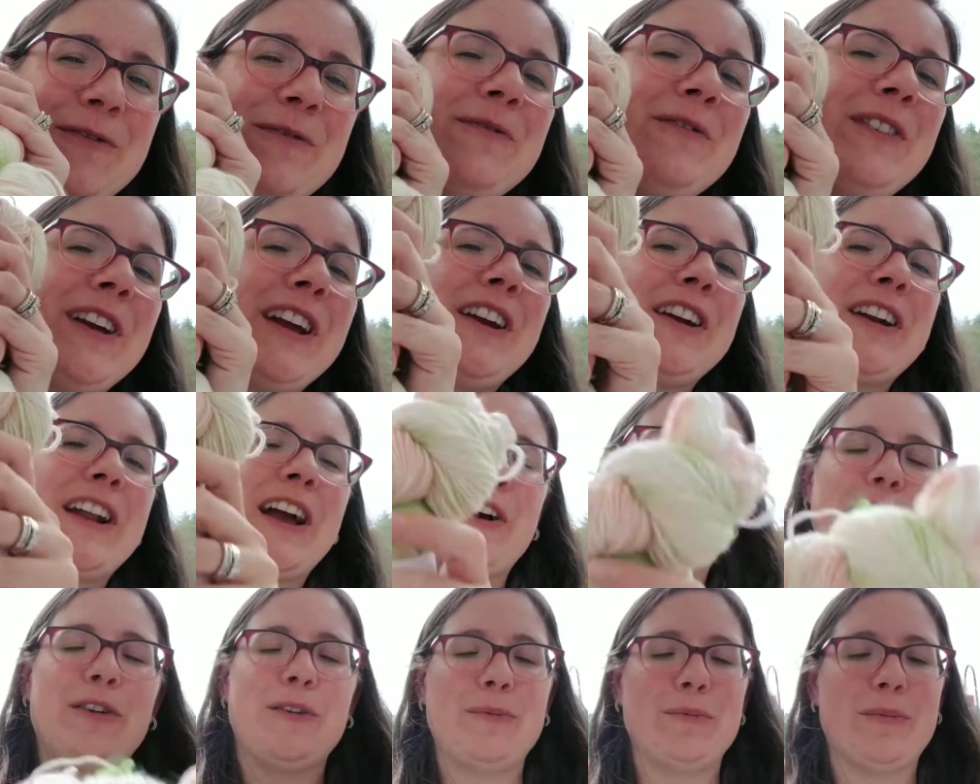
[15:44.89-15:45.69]
figured
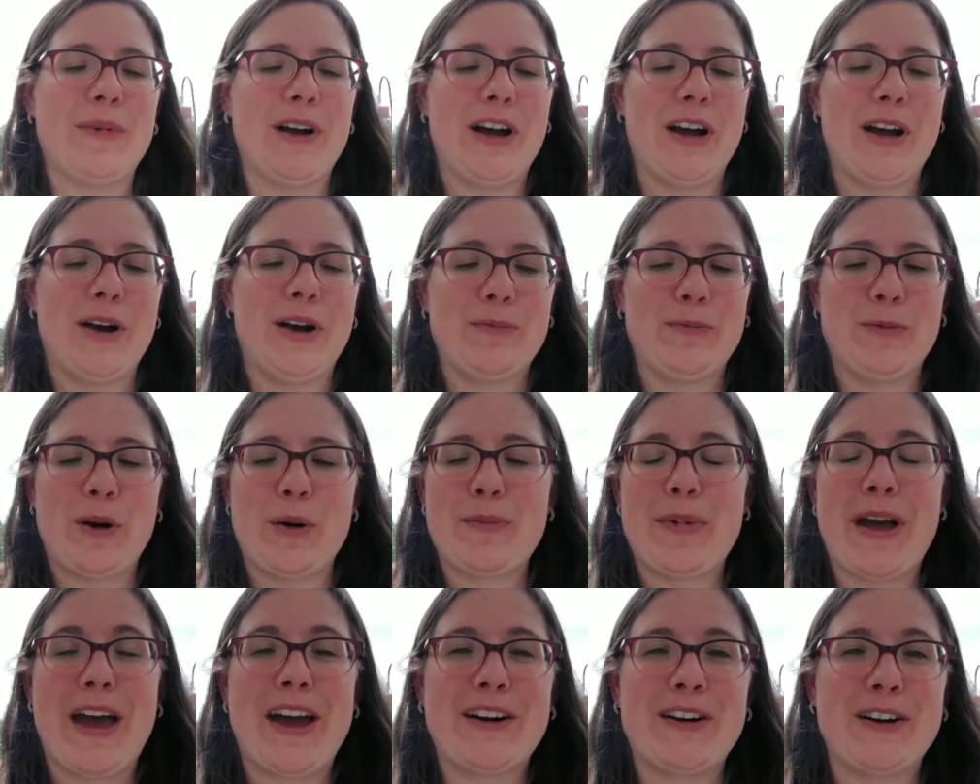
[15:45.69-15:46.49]
out what
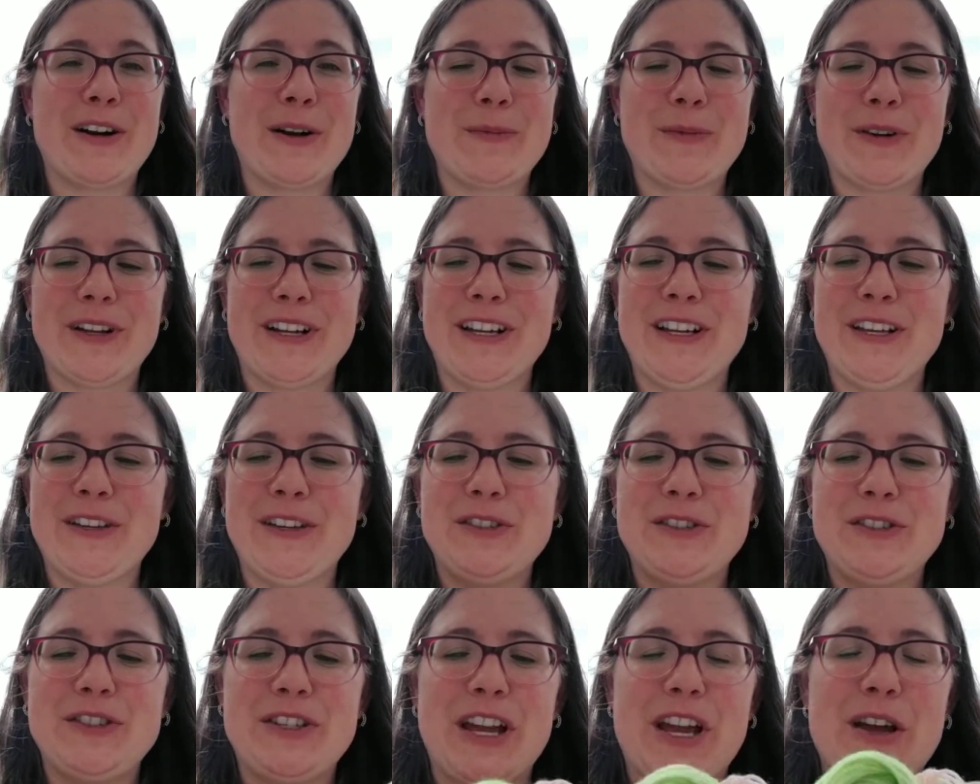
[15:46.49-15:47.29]
pattern I'm going to
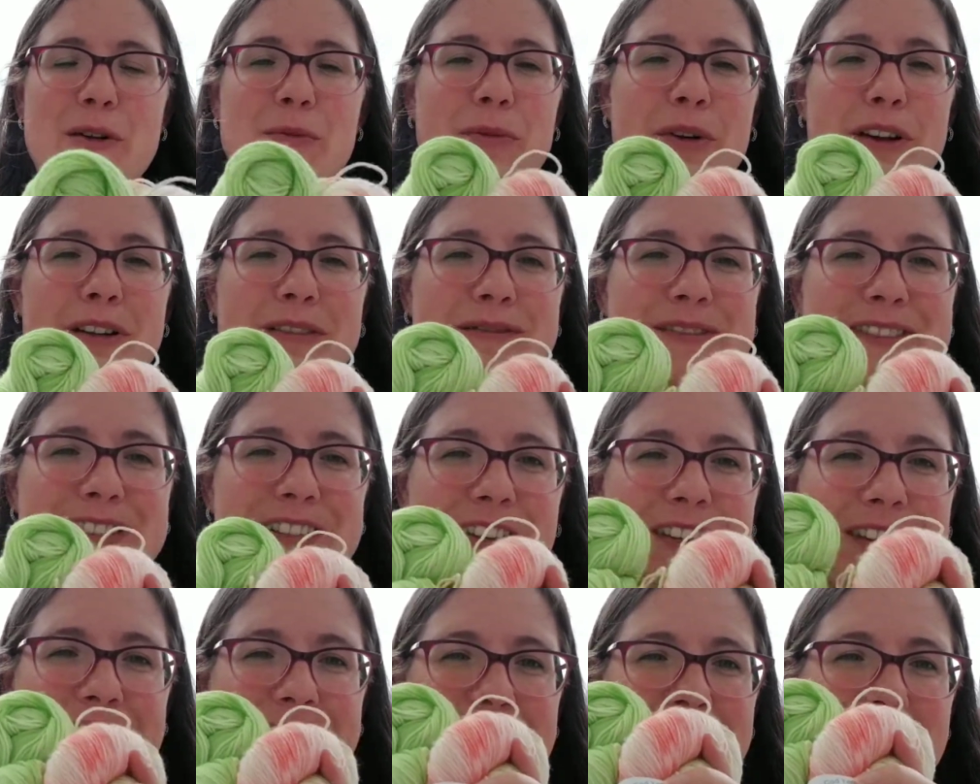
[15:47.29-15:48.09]
use yet, but
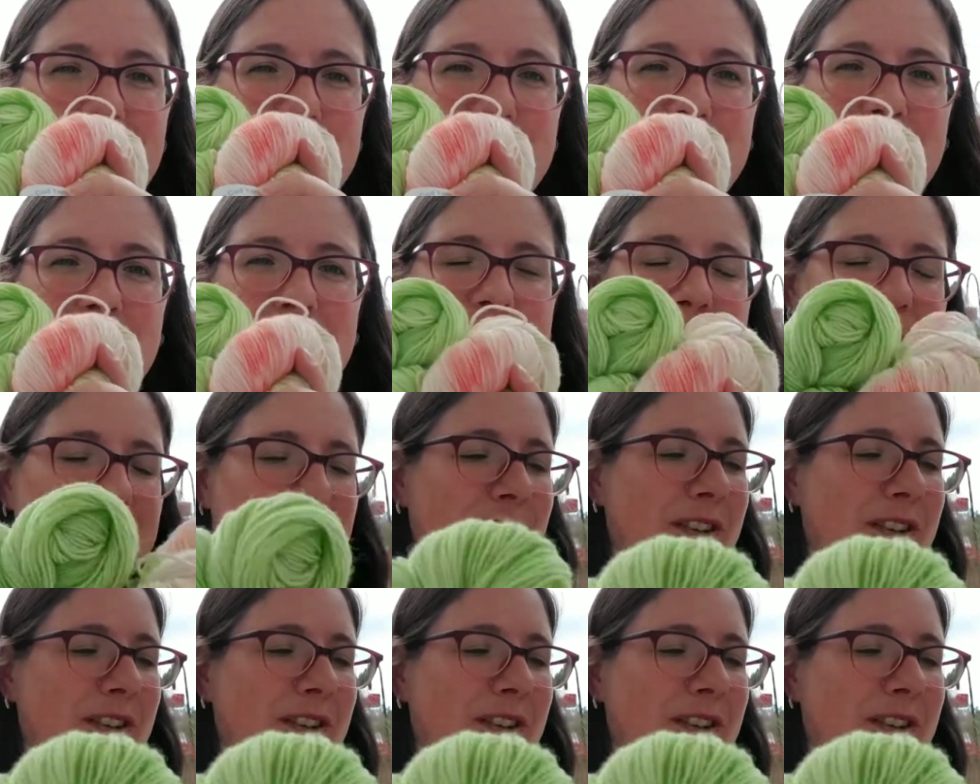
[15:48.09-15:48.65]
still thinking about it.